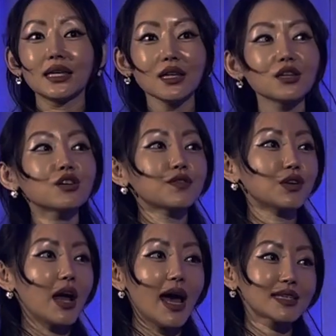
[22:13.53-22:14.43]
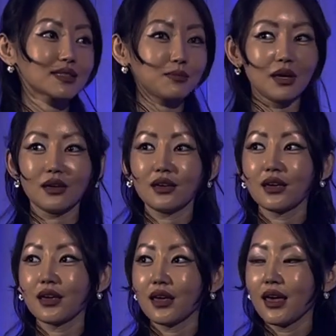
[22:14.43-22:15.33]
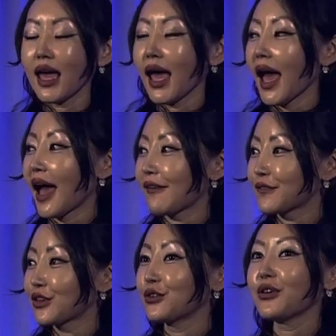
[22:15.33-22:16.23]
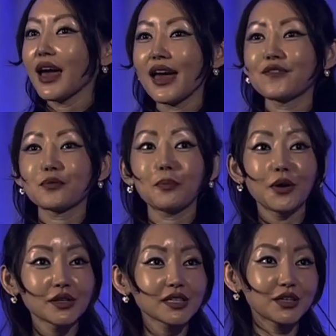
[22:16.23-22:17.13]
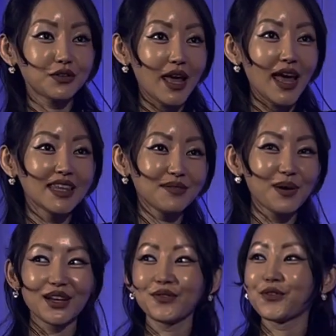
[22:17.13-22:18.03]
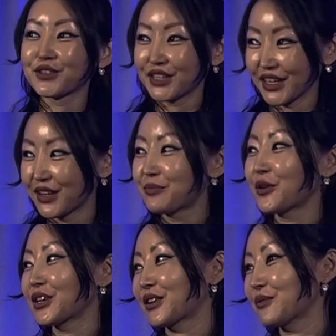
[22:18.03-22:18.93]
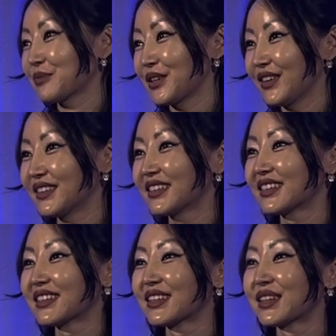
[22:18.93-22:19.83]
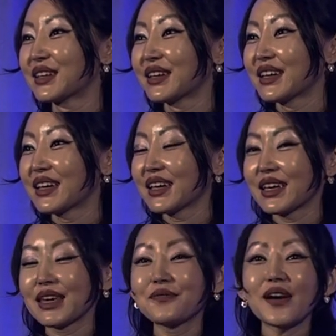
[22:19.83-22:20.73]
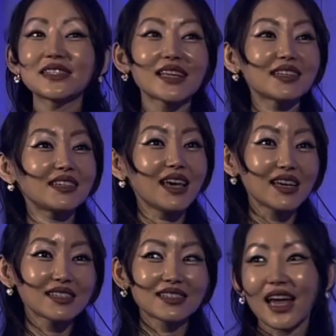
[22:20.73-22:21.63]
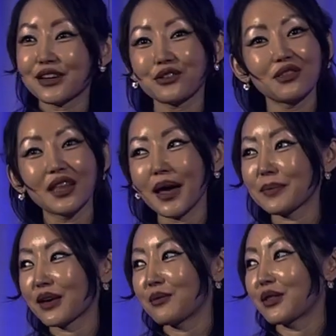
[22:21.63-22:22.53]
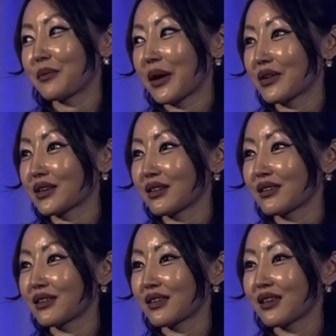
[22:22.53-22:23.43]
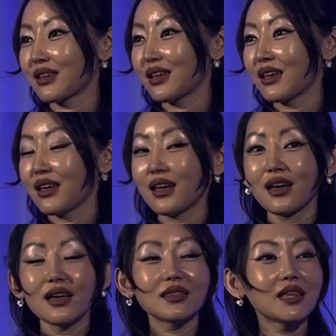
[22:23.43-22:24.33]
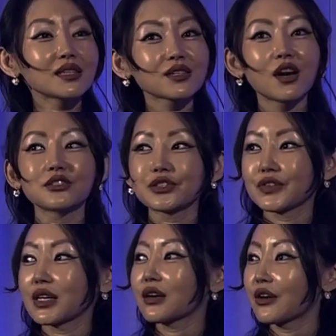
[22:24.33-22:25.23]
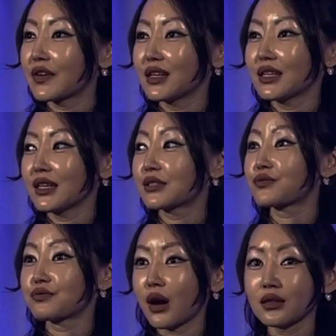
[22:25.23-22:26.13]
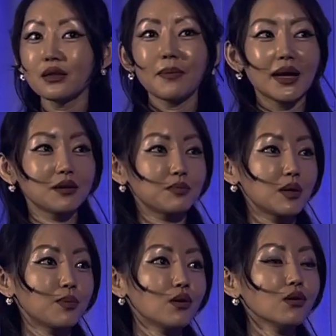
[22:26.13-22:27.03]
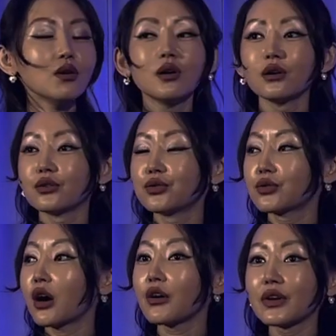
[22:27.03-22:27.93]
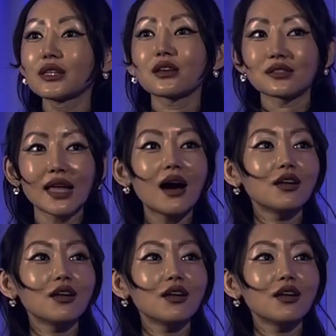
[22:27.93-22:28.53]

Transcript: interviewer asked me, have you ever persecuted anybody for their political opinion? If I said yes, I could not become an American. This country currently is run by the people who currently does not